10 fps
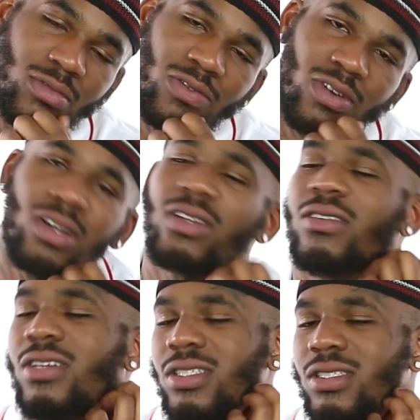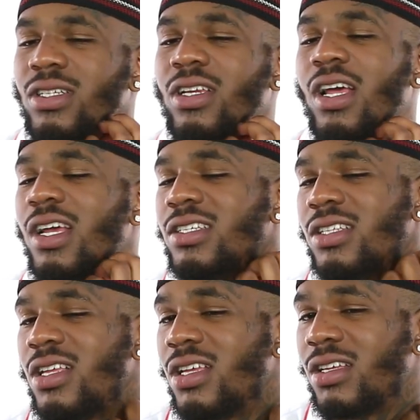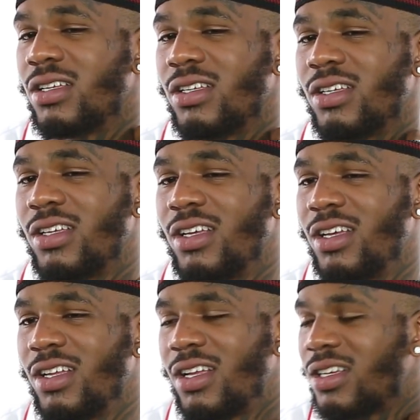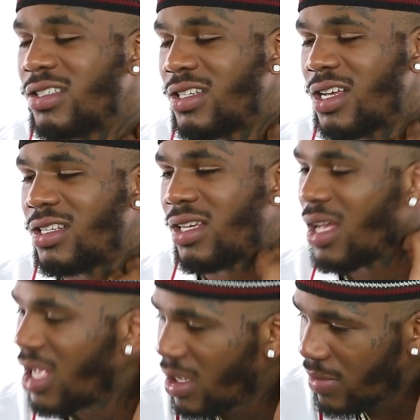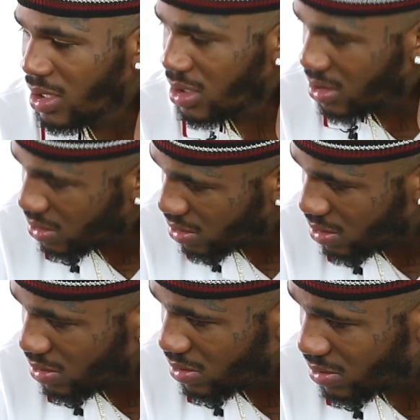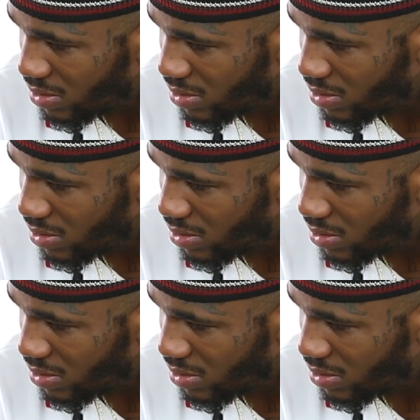Fuck no, that shit nasty. That's nasty. I hate mixing cereal.